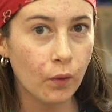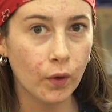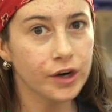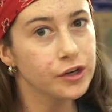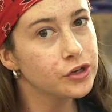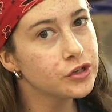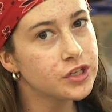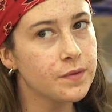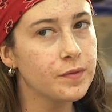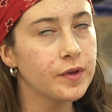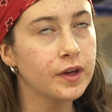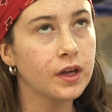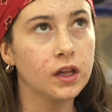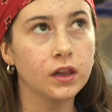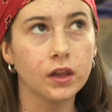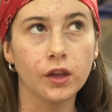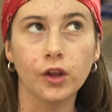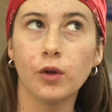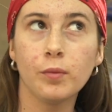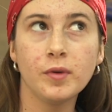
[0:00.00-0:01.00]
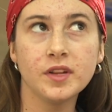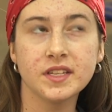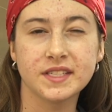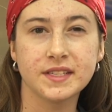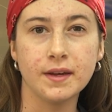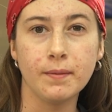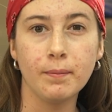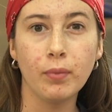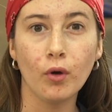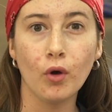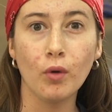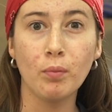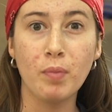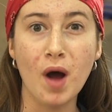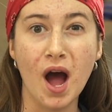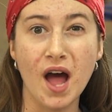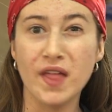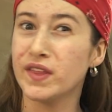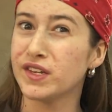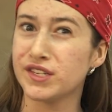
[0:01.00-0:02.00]
want to do something a little bit simple,
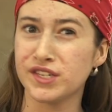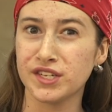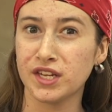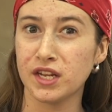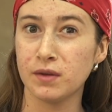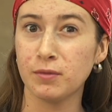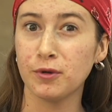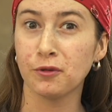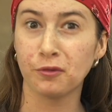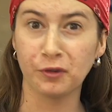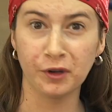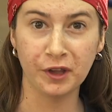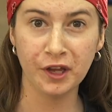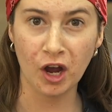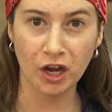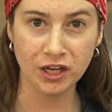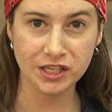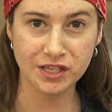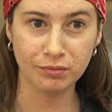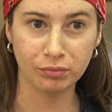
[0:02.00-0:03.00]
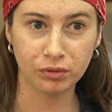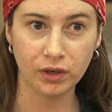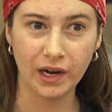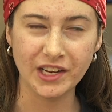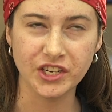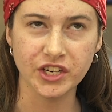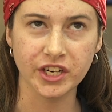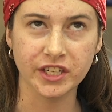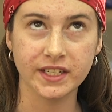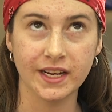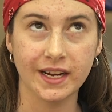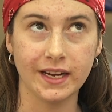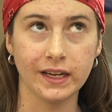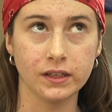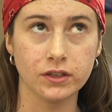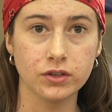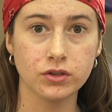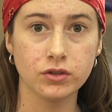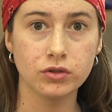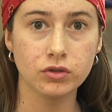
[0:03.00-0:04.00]
but this is going to be a really awesome project
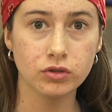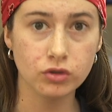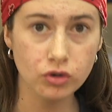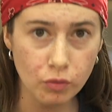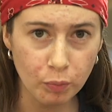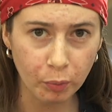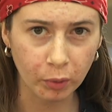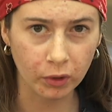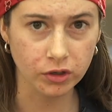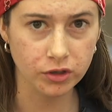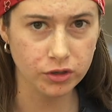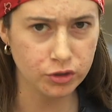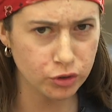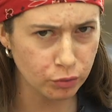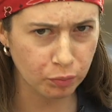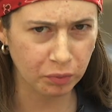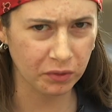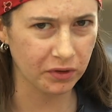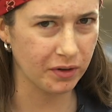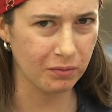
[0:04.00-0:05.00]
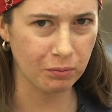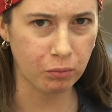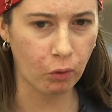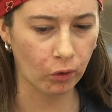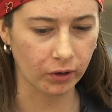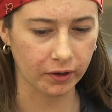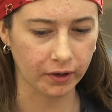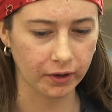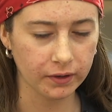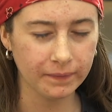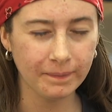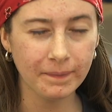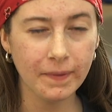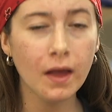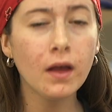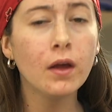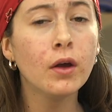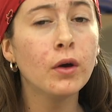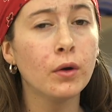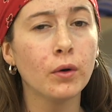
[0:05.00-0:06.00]
and super, super important.
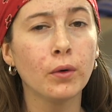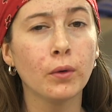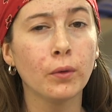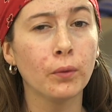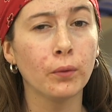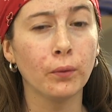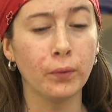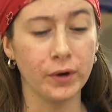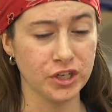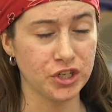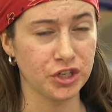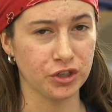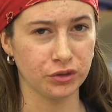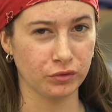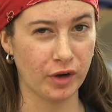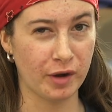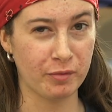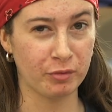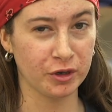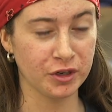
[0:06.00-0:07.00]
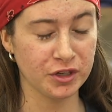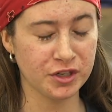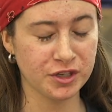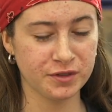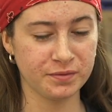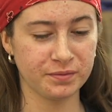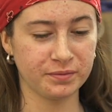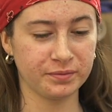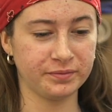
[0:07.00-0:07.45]
Windshield wipers.